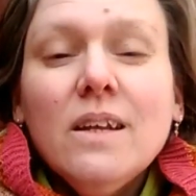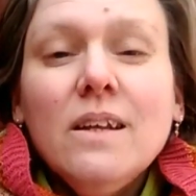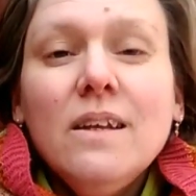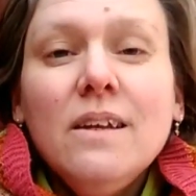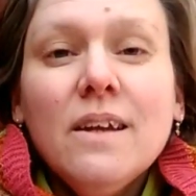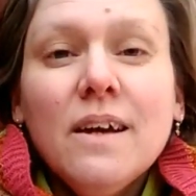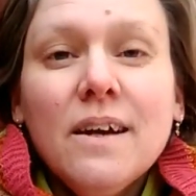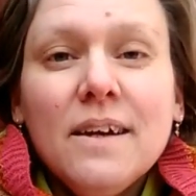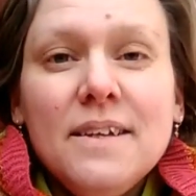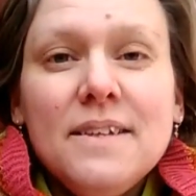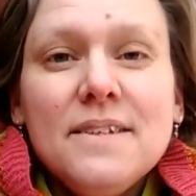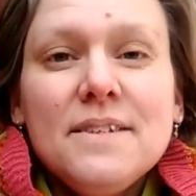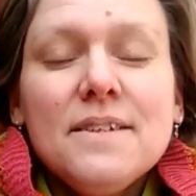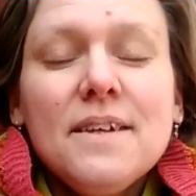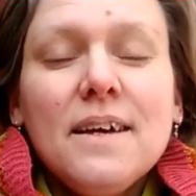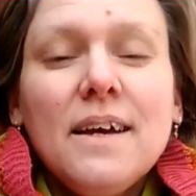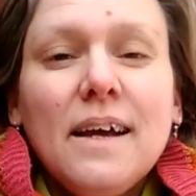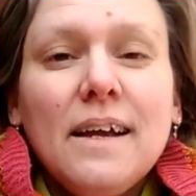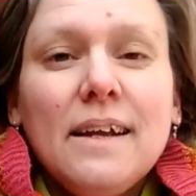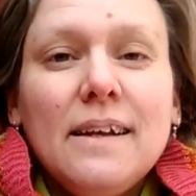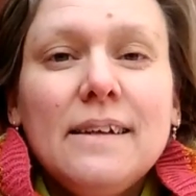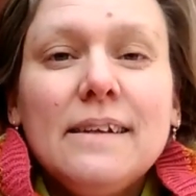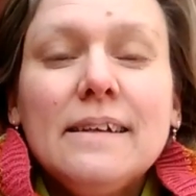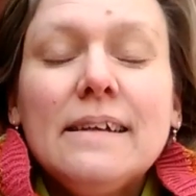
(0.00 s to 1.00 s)
nice
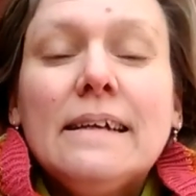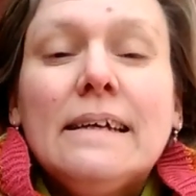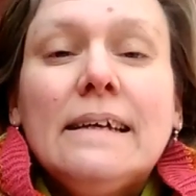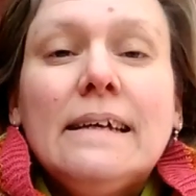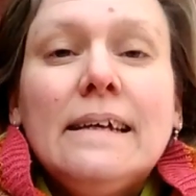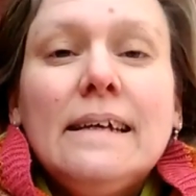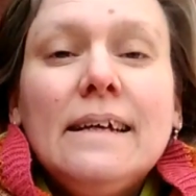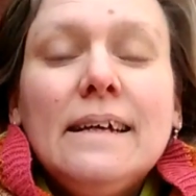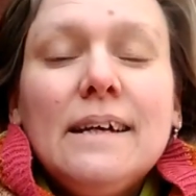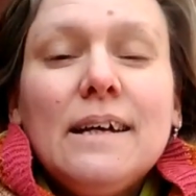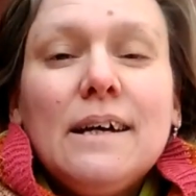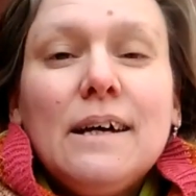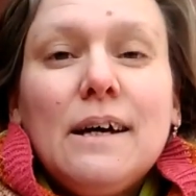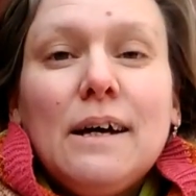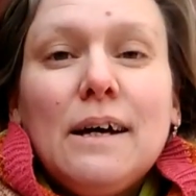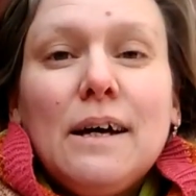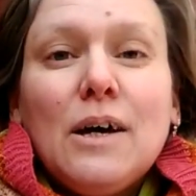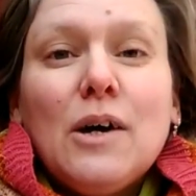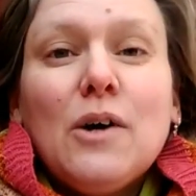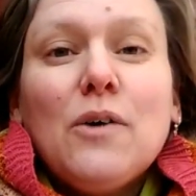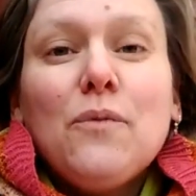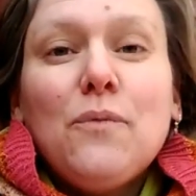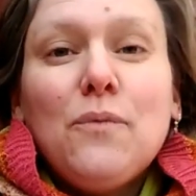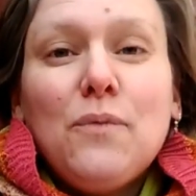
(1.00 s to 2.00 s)
and
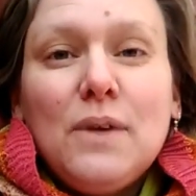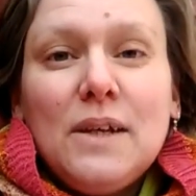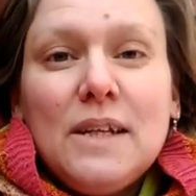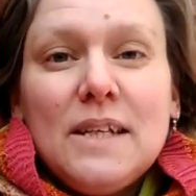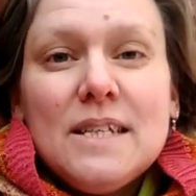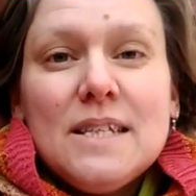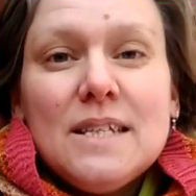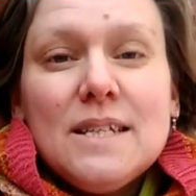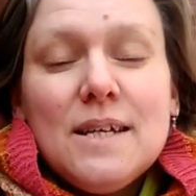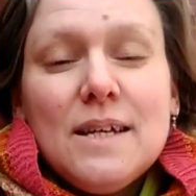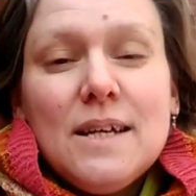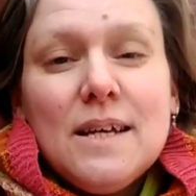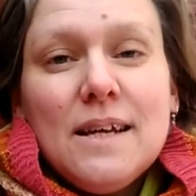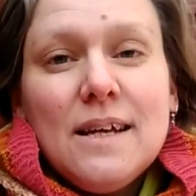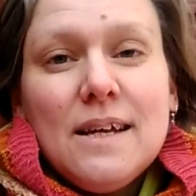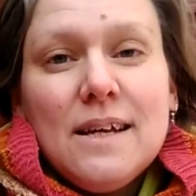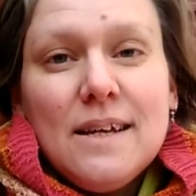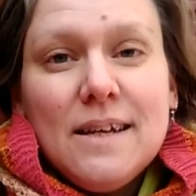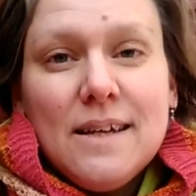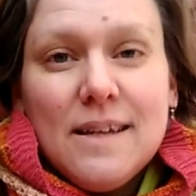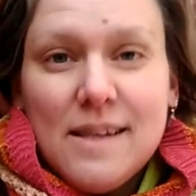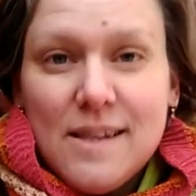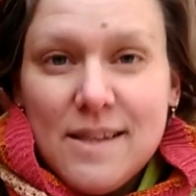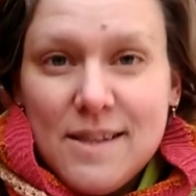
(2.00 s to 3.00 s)
fit
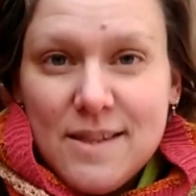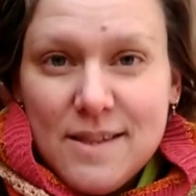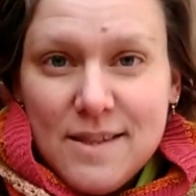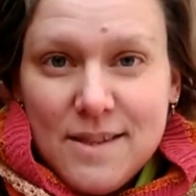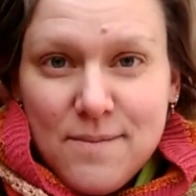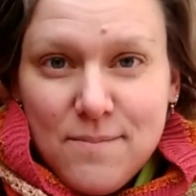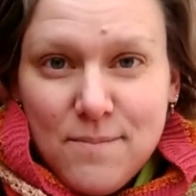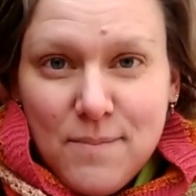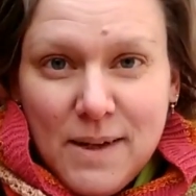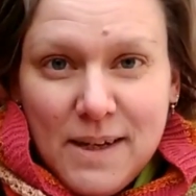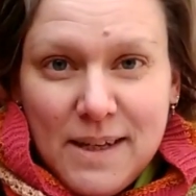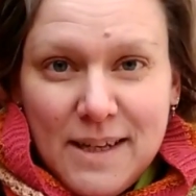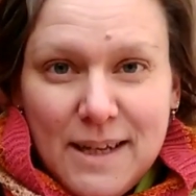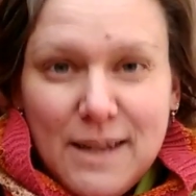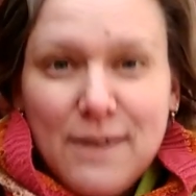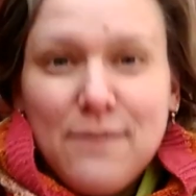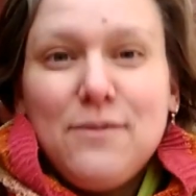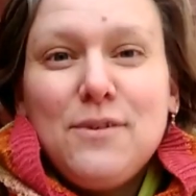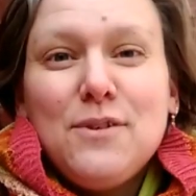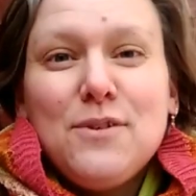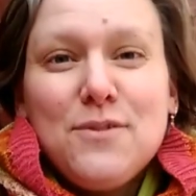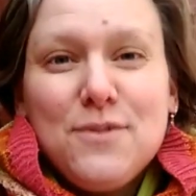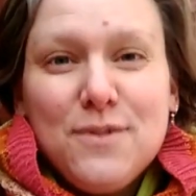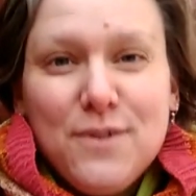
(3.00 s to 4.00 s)
my
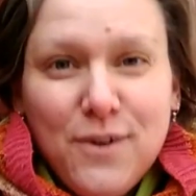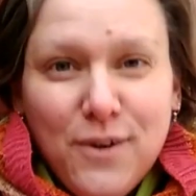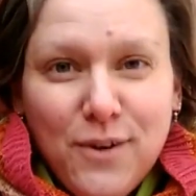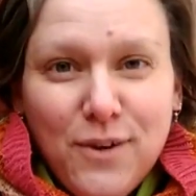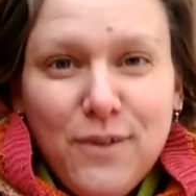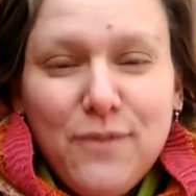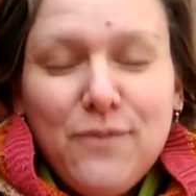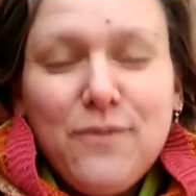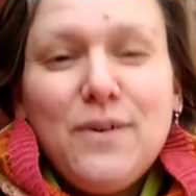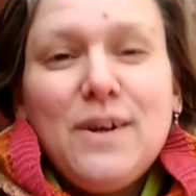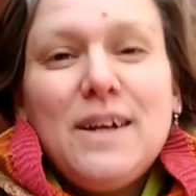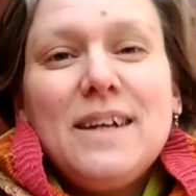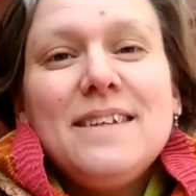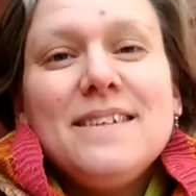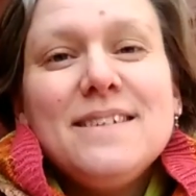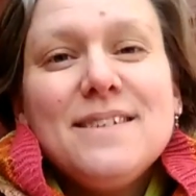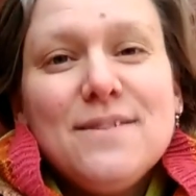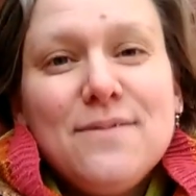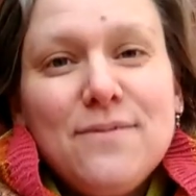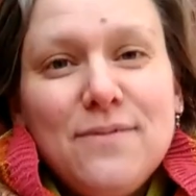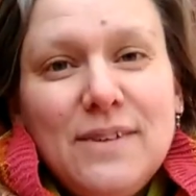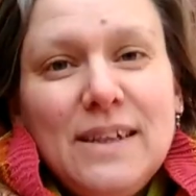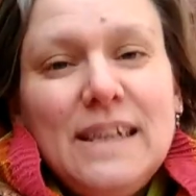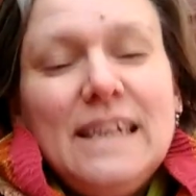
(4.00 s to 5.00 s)
nephew's
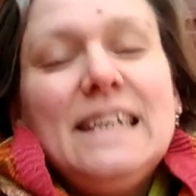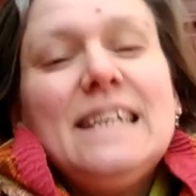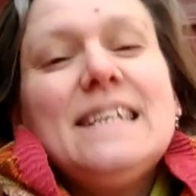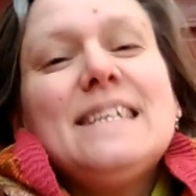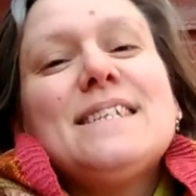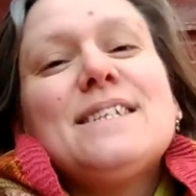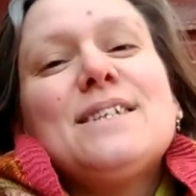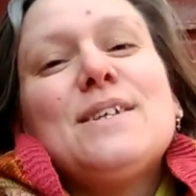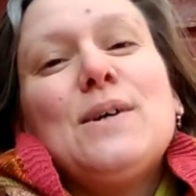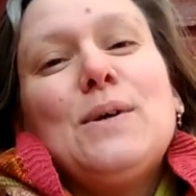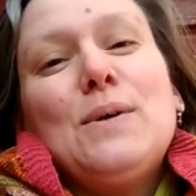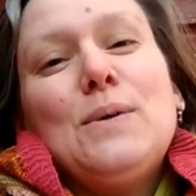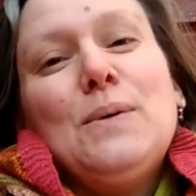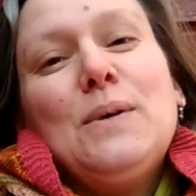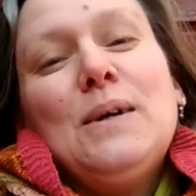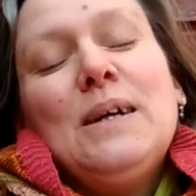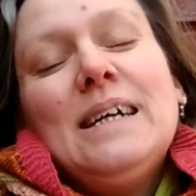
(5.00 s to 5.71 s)
girlfriend's feet. So